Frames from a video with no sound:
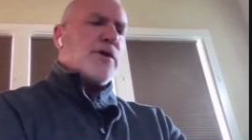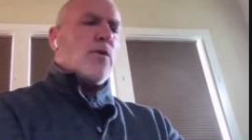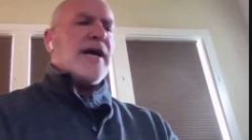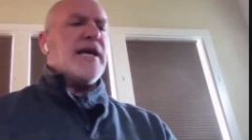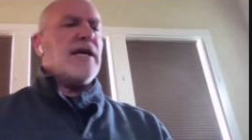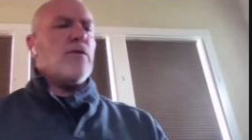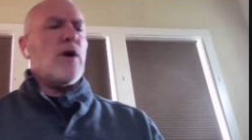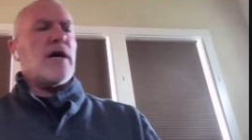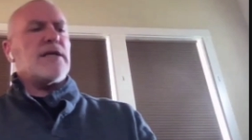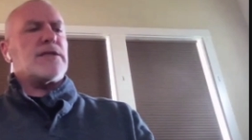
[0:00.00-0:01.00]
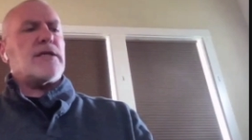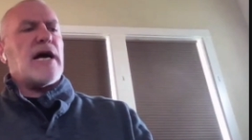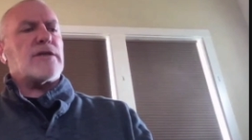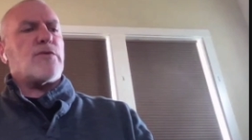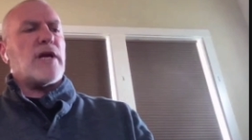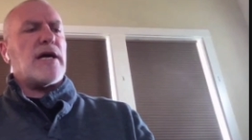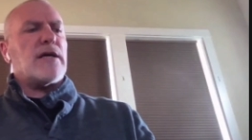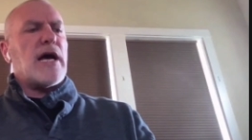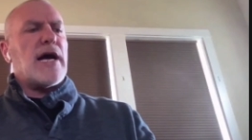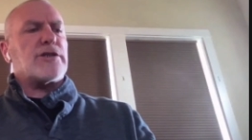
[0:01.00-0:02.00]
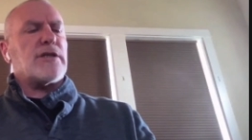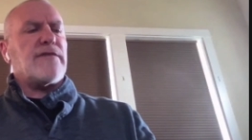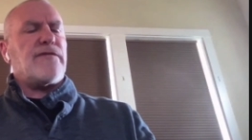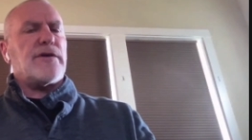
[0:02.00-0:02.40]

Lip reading: the way he was, that's what I actually